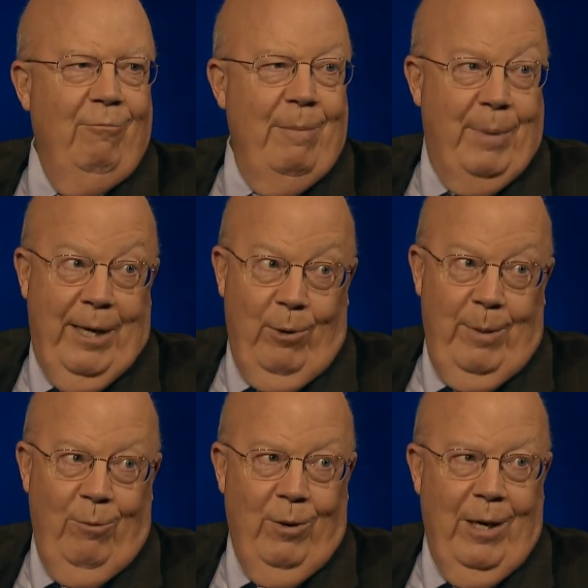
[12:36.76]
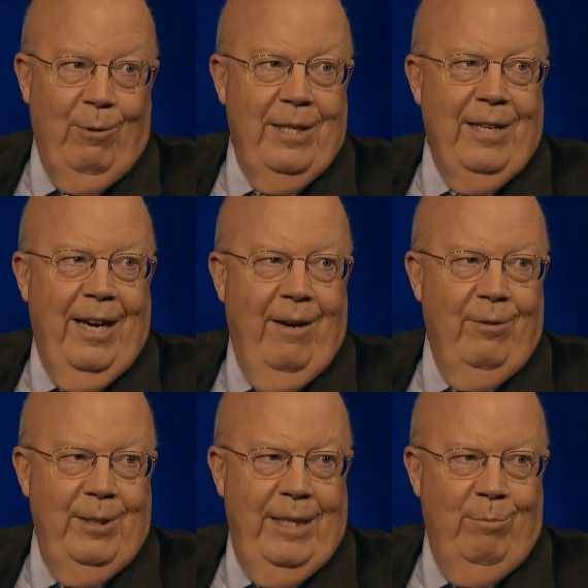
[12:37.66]
repairman when I went to
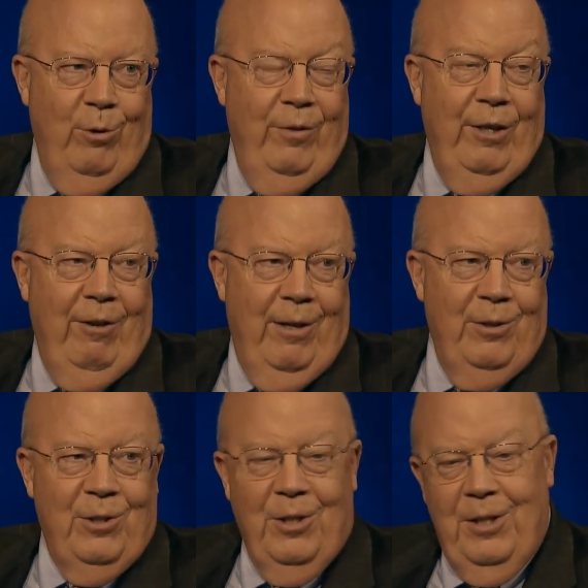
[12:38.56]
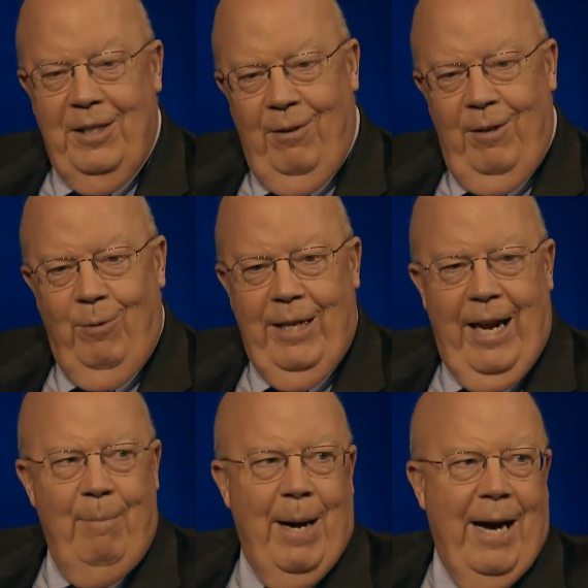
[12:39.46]
Aberdeen Proving Grounds. When we
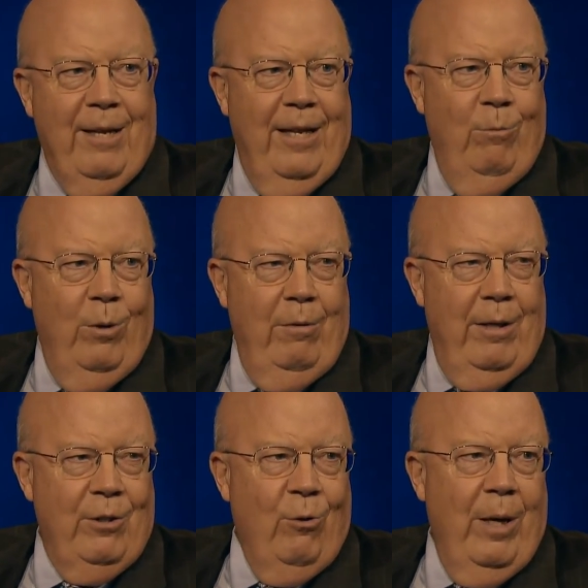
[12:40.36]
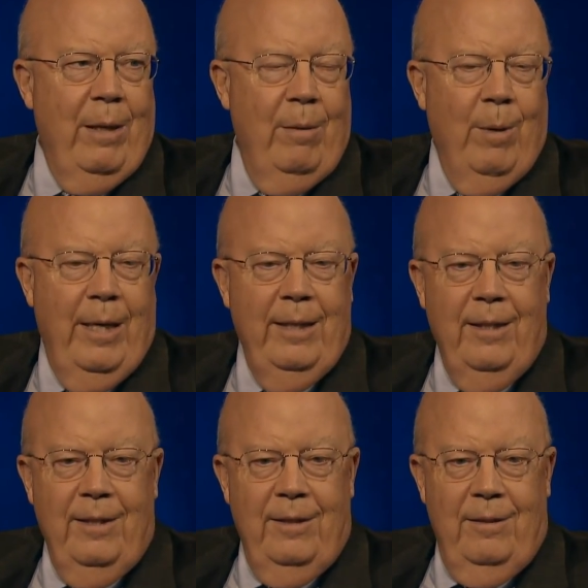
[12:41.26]
came back, then when I was going in my
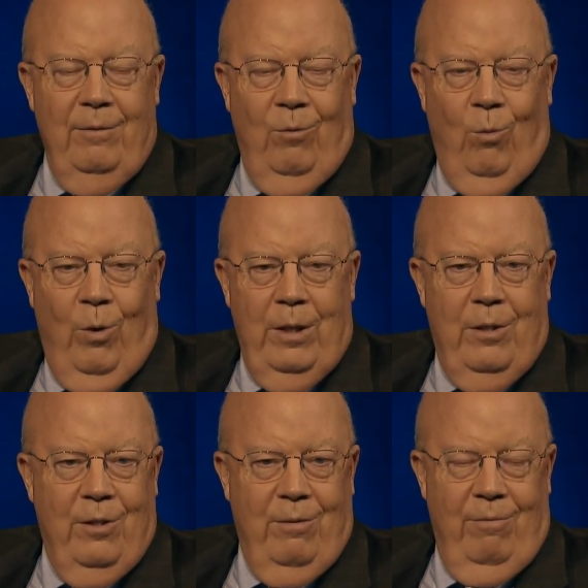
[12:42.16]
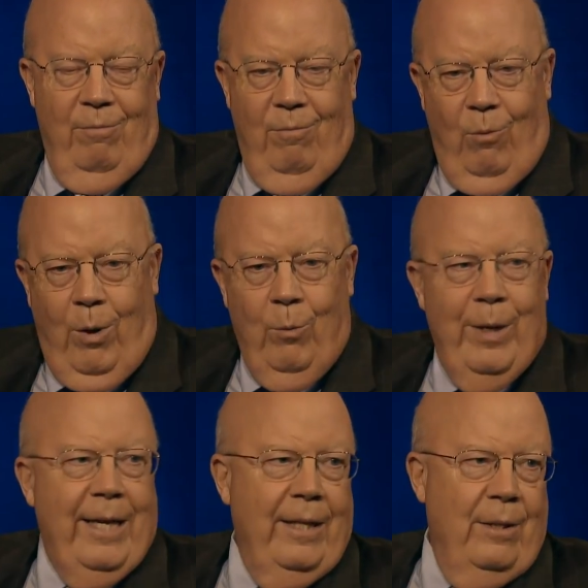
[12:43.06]
once one
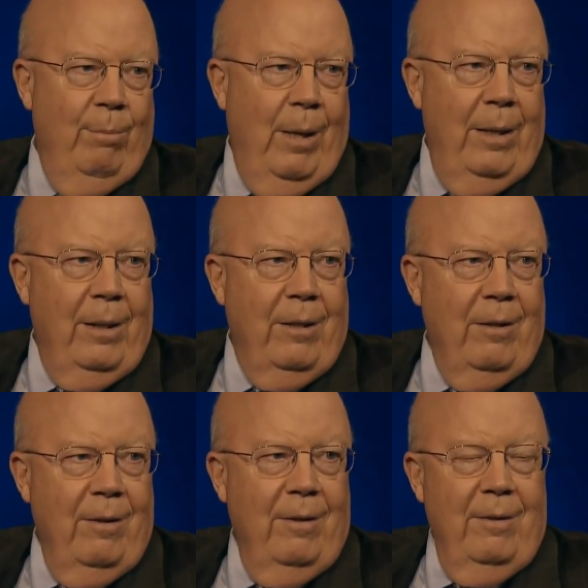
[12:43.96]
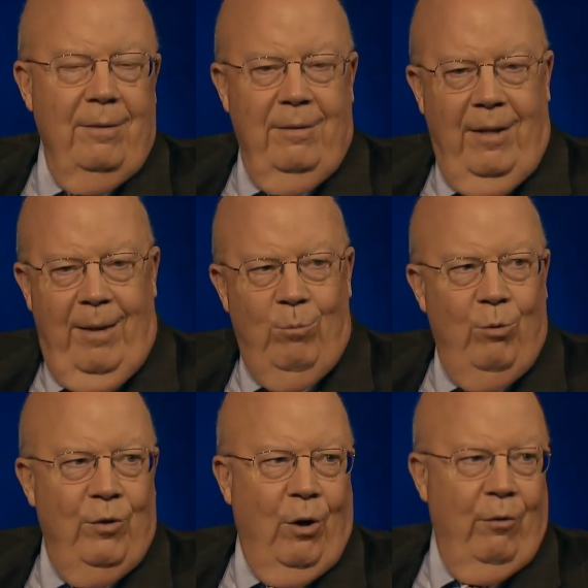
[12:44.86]
weekend a month, I
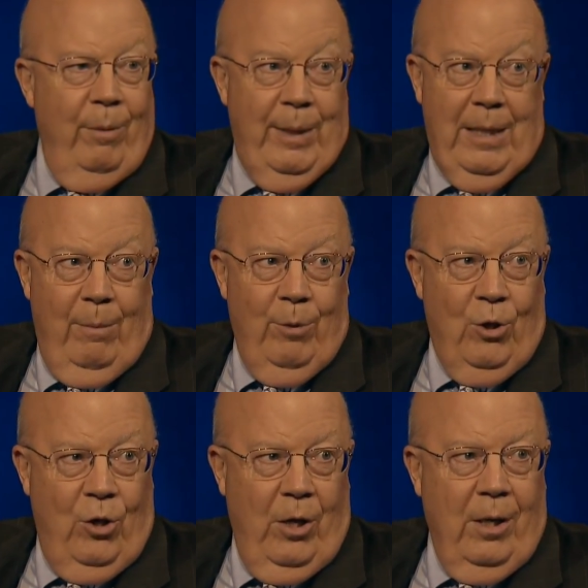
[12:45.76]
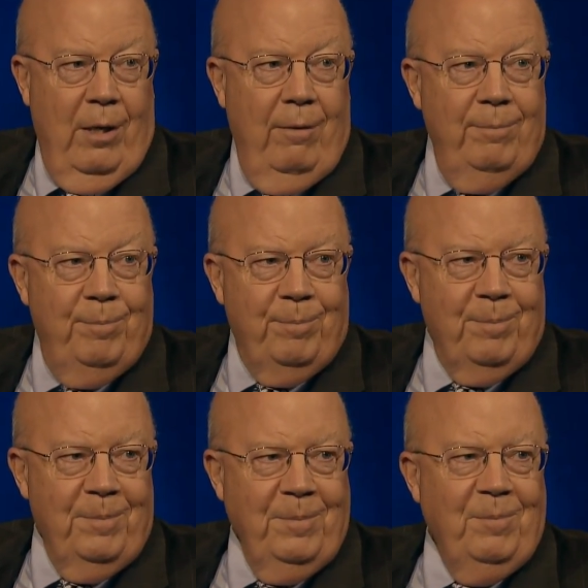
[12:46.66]
moved over to become a cook
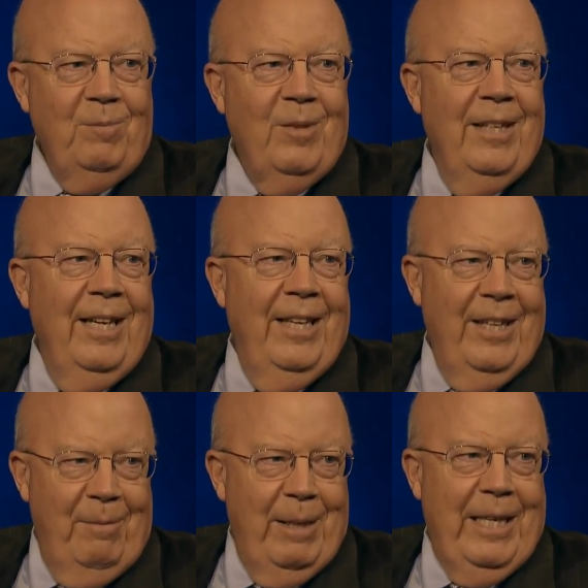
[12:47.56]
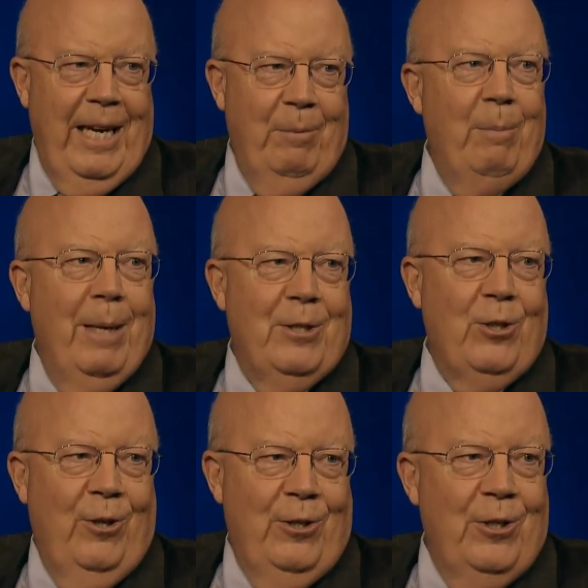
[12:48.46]
and then became the mess
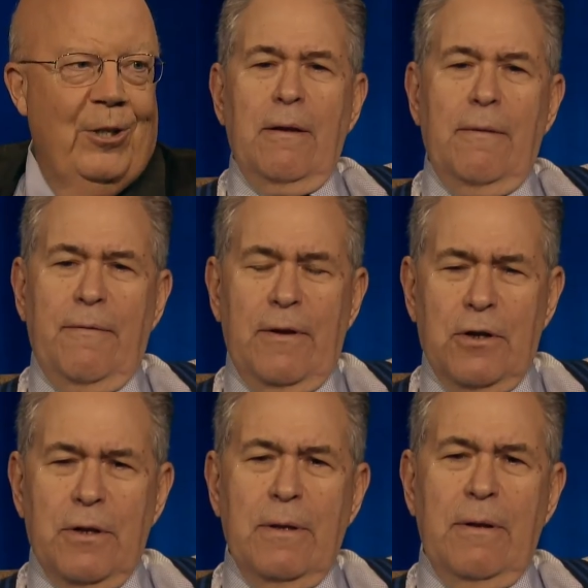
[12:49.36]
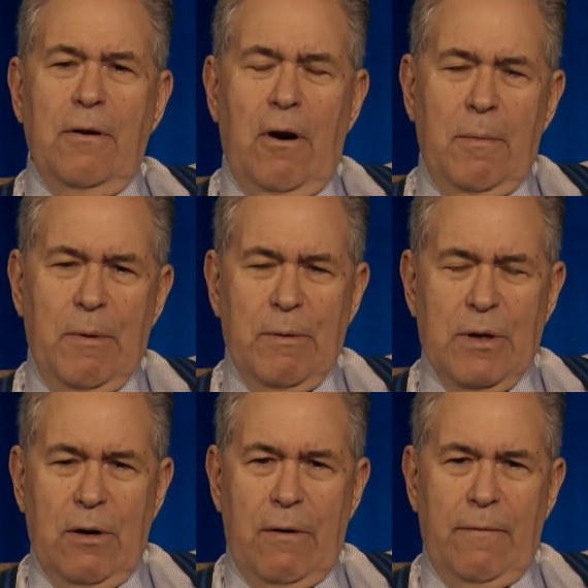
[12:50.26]
sergeant. You finished the Army
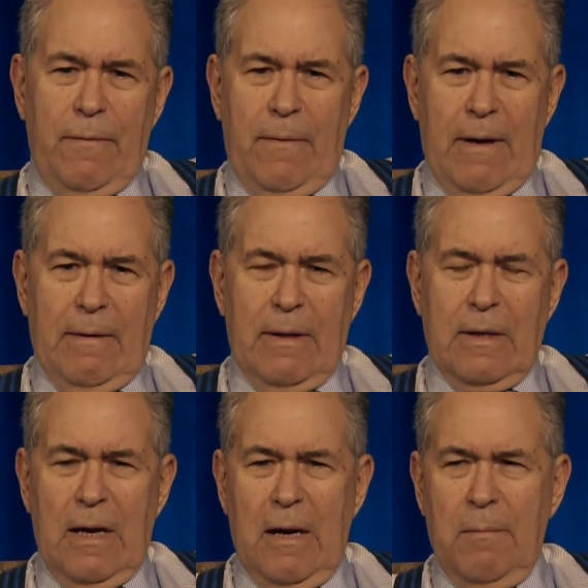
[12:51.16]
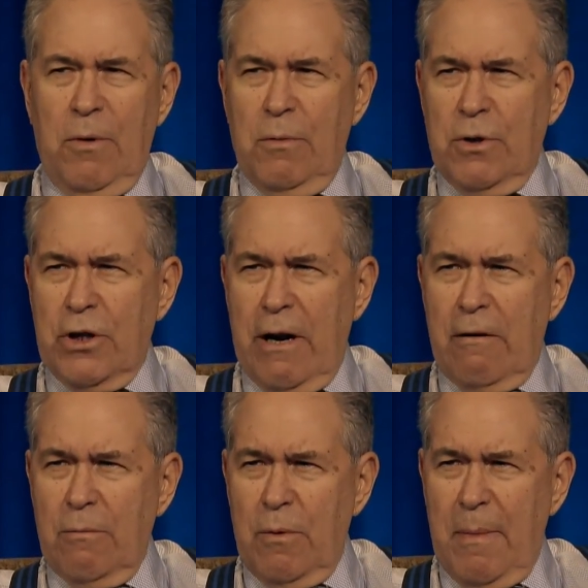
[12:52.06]
Reserve. At this time, you and
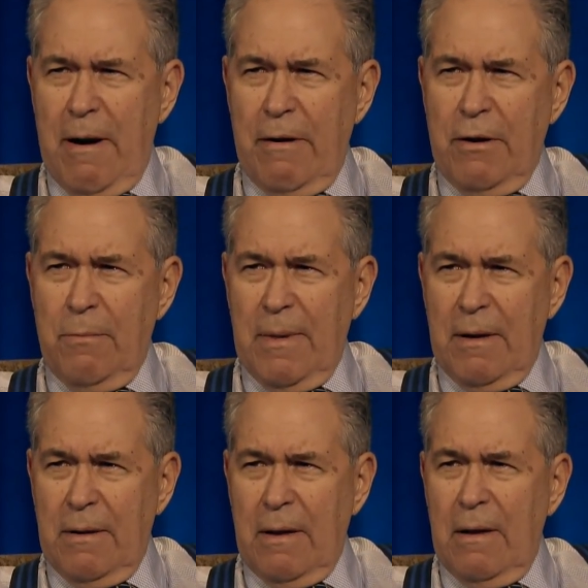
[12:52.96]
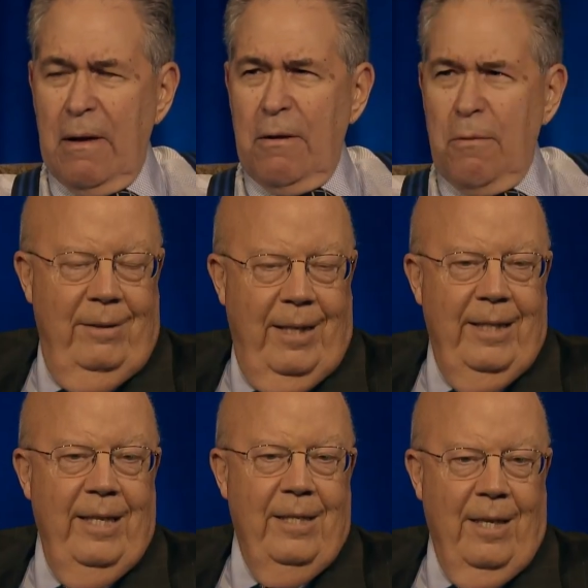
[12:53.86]
Sharon were married. You met. Got in, married. You met
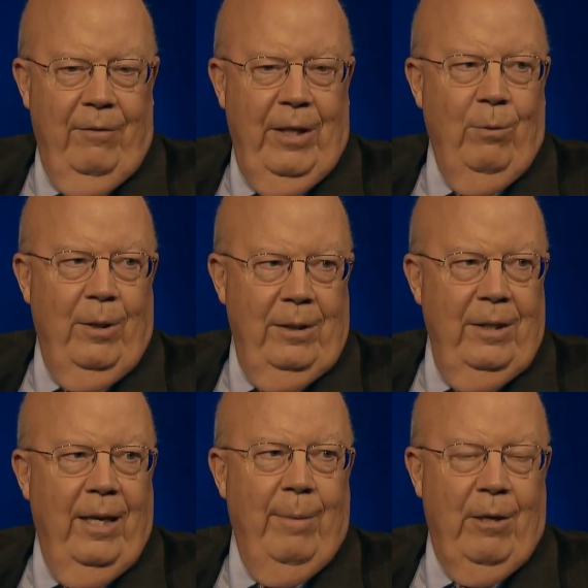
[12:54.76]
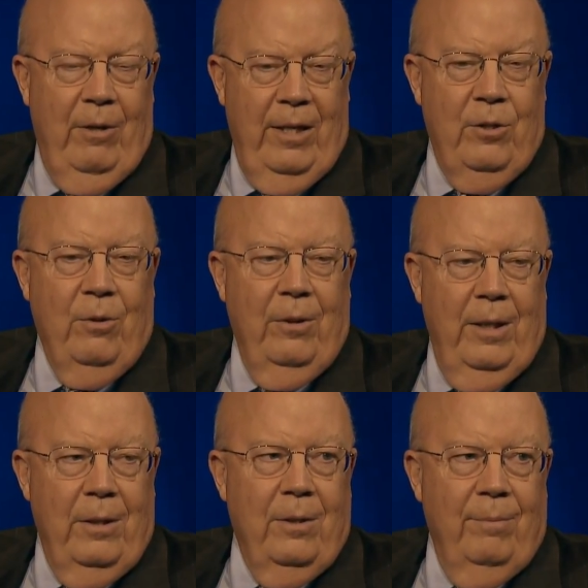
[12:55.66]
her in high school. Yeah, I met right. her in high school.
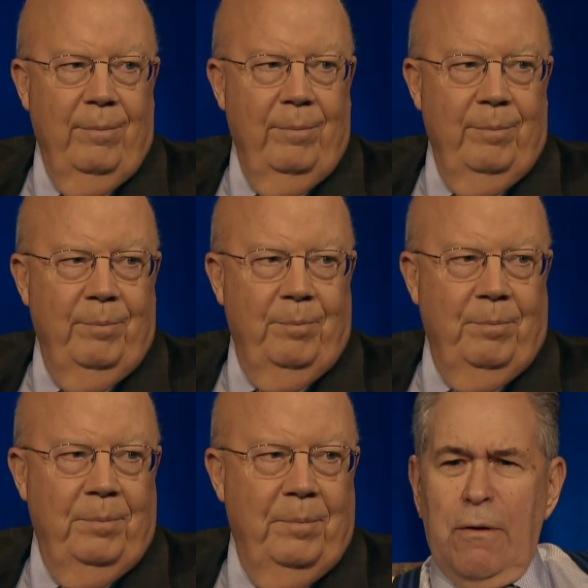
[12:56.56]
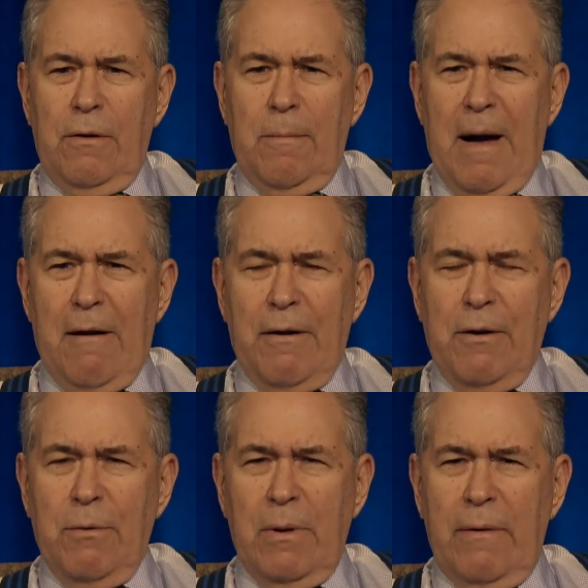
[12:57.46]
Yes. So uh, you married.
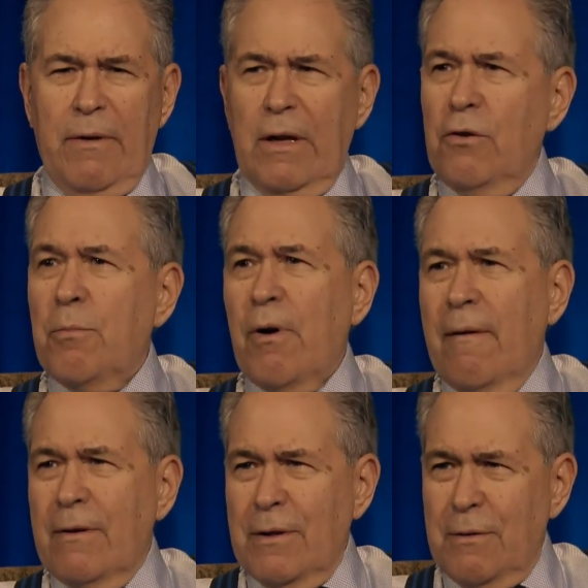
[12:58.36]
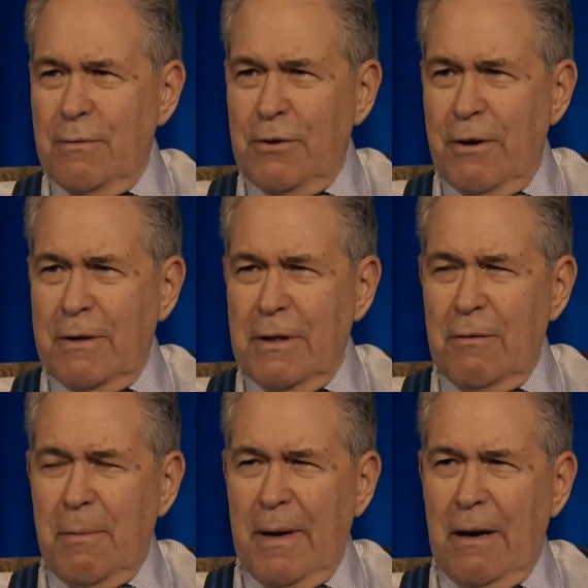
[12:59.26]
You were living in New Providence, New Jersey. You
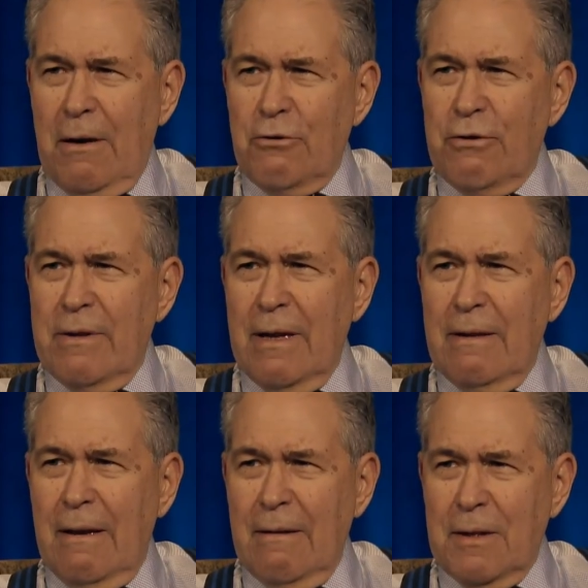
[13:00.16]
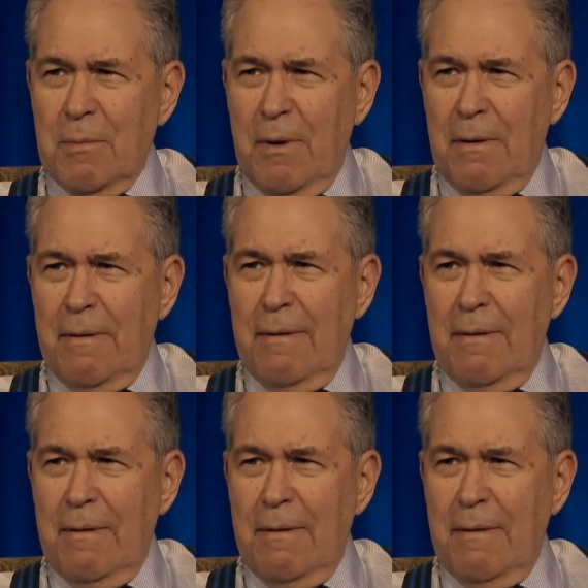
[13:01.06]
were paying 110 dollars a month.